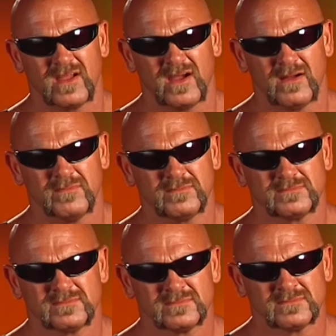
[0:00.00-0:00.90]
Um,
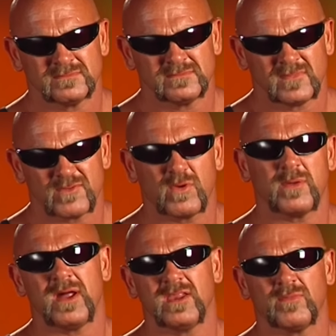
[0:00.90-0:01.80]
it's one
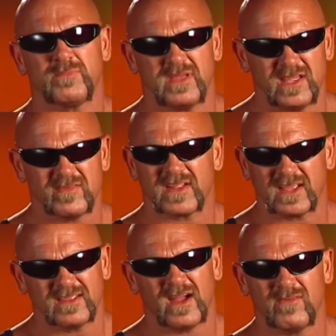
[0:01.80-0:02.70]
of my little peeves.
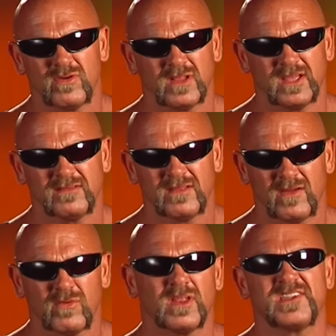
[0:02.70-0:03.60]
I, I really,
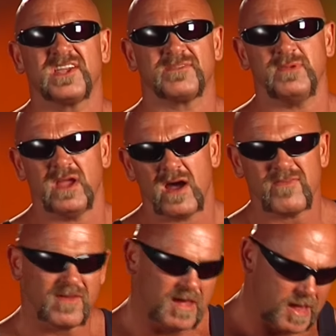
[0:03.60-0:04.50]
it really sets me off.